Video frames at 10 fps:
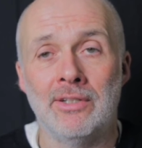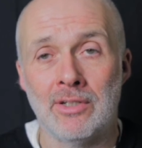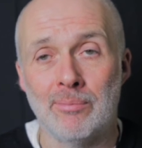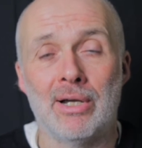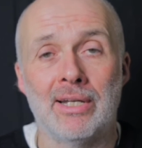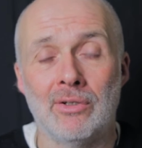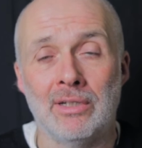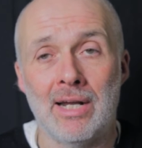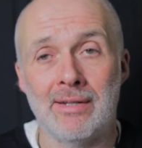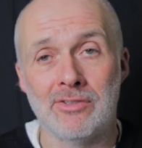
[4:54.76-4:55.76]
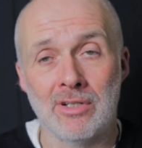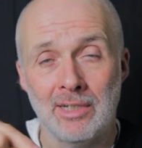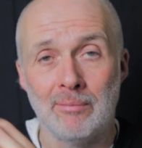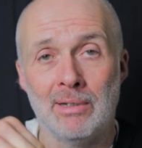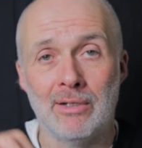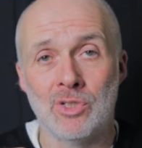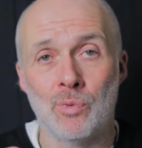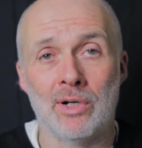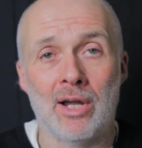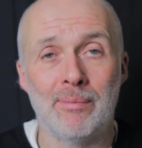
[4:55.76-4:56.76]
You can buy it online. There's a link below to
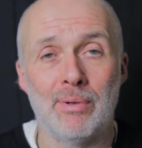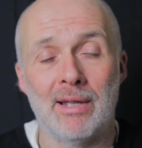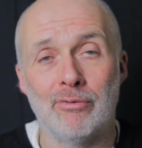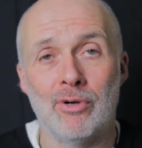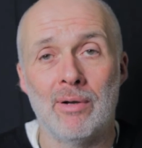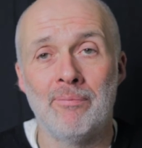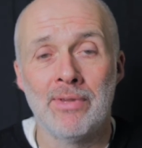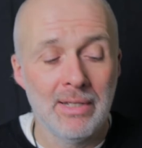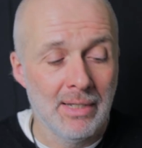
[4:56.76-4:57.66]
where I buy it from.